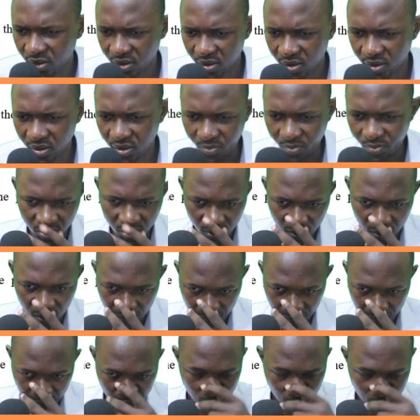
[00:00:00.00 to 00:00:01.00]

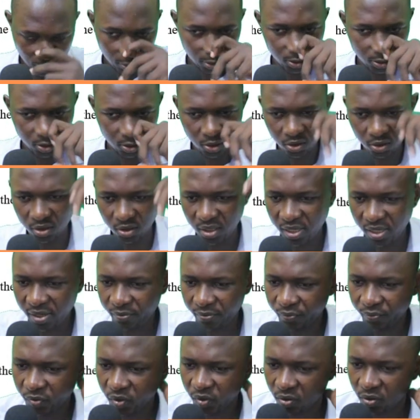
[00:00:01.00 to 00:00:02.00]
Depreciation, that one's not
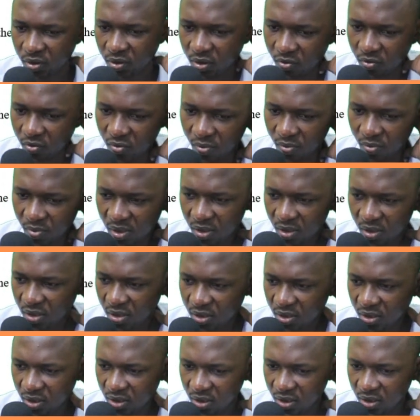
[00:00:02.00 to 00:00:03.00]
there. Cost equipment, this
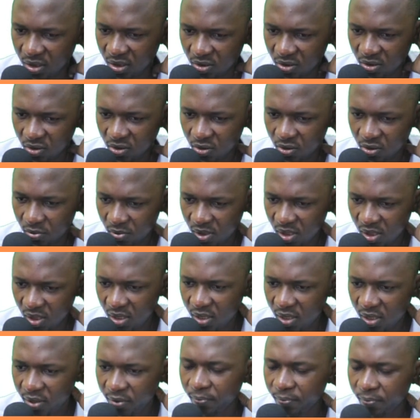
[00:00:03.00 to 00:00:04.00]
is the cost of the
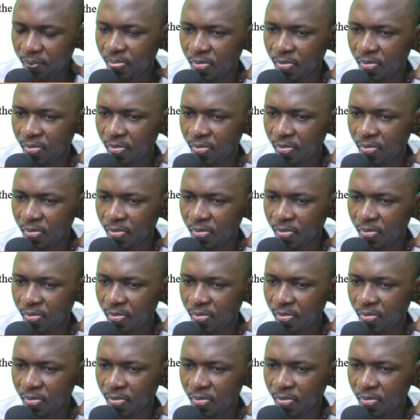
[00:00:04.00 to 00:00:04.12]
year.